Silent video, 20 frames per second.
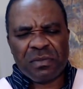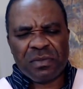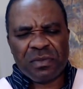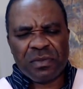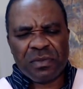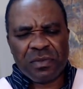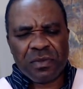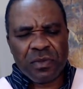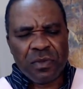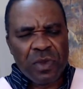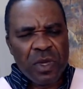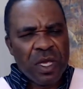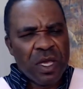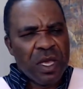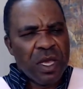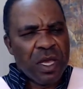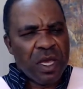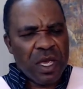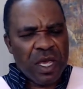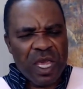willing.
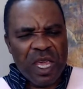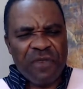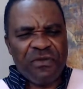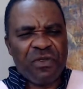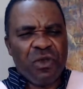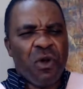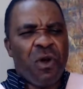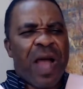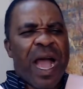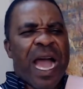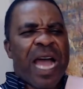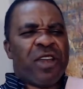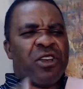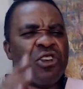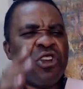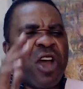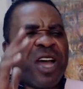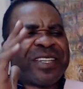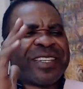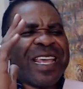If you are
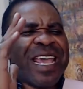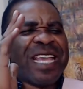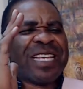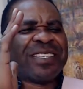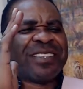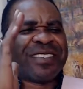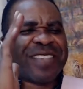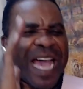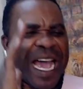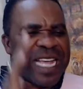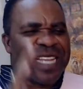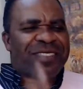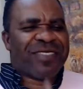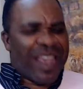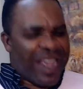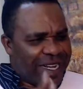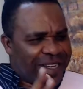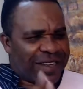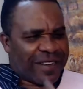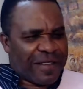not
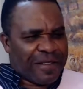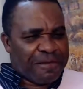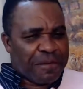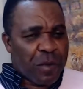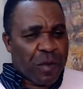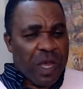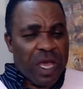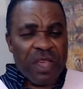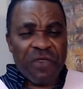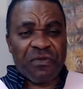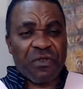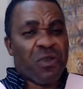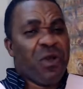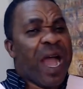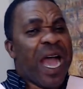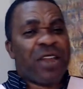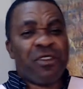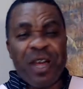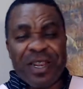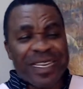excited, if you
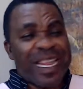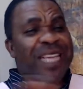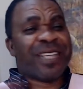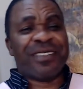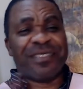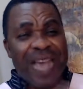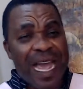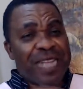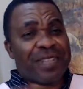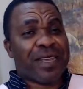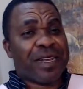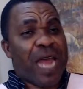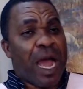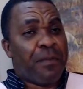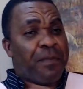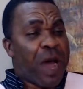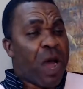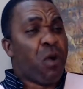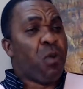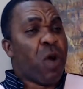are not excited
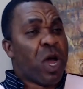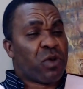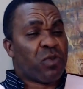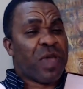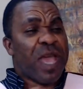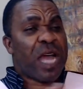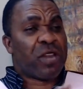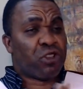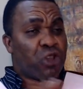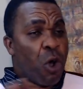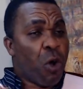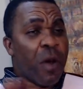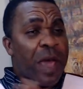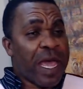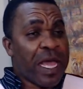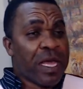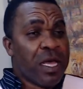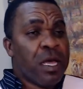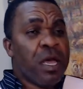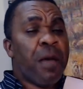about what we are
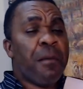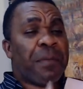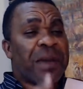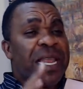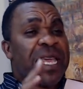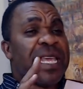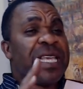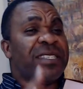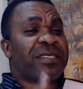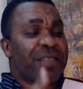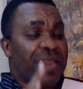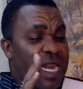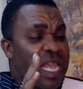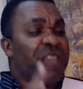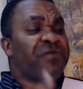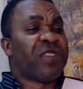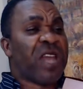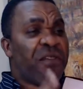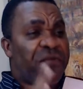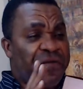doing, please
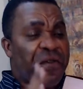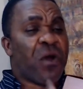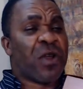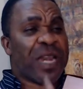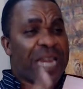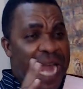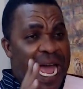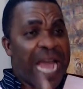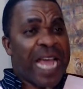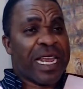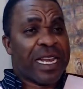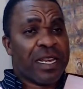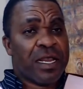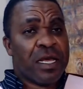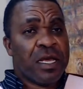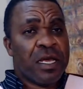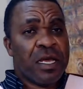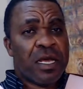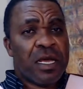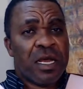leave the phone line.
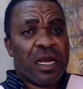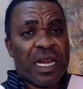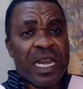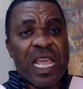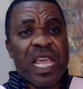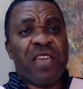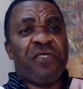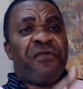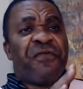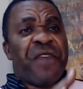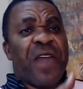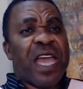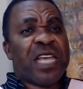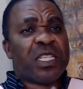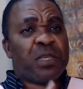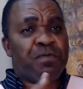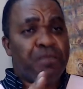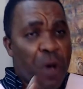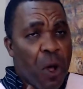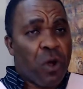Leave
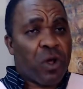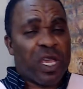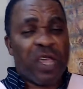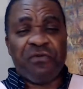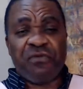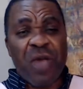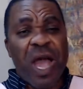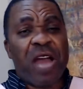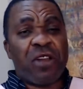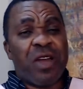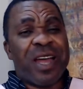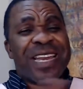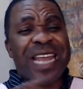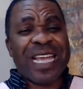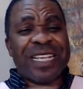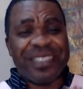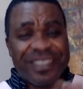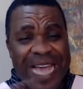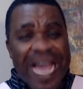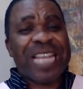Facebook if you are not
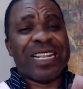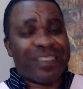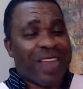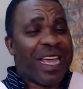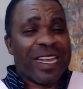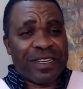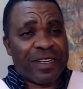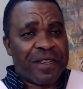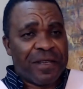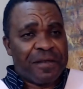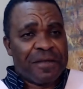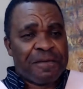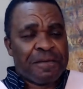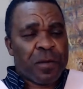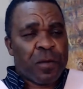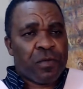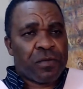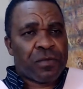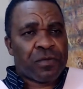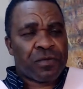excited. I
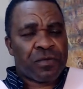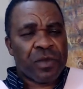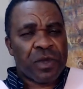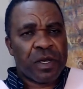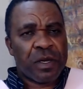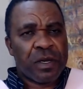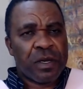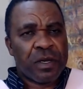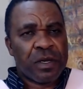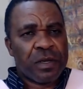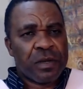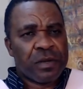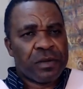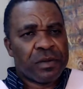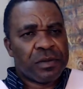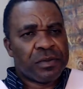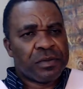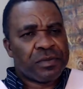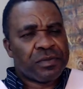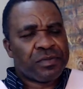am
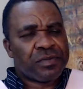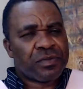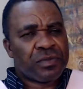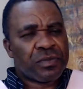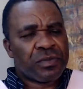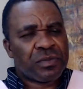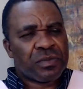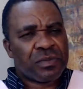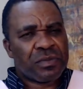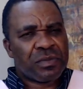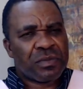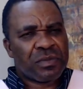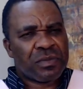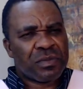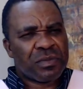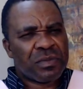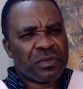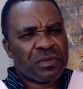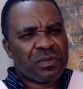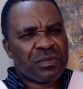willing. I am
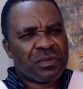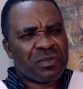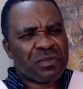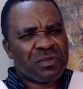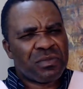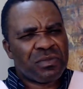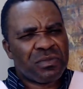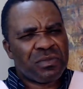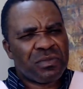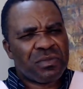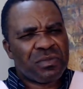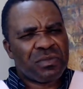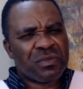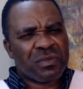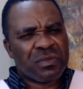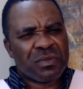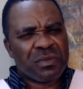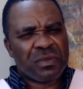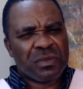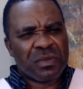
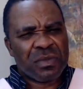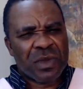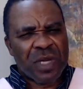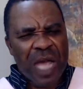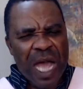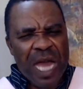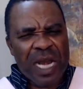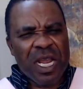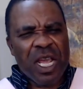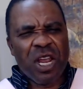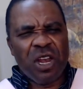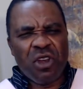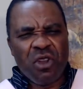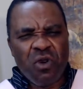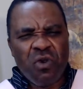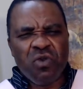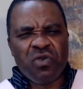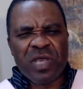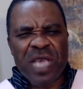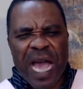excited. I am excited.
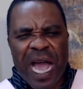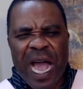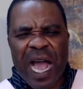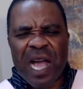Hallelujah.